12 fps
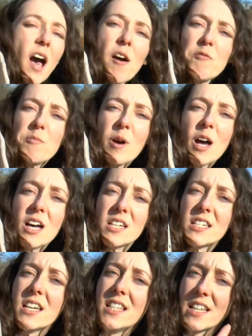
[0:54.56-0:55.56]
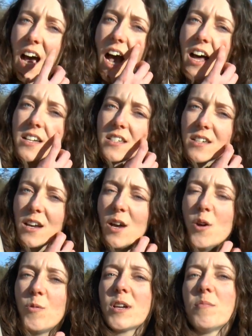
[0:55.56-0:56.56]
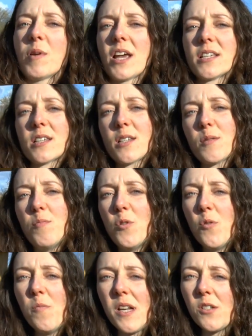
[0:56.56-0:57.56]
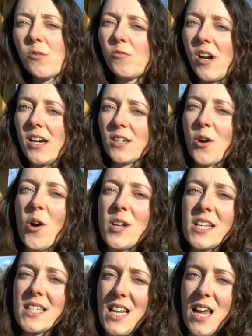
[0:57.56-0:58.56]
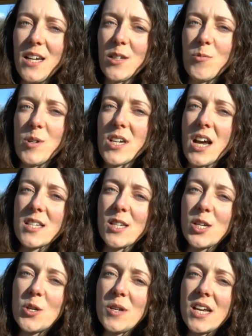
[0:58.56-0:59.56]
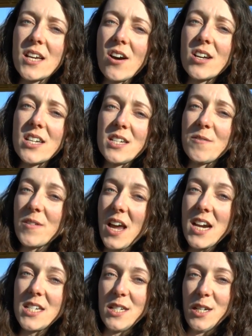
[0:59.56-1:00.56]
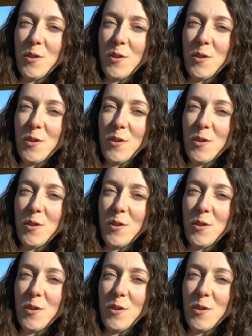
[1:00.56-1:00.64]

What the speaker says: have a bird in the hand, we can place a small metal ring on its leg, which has a unique identification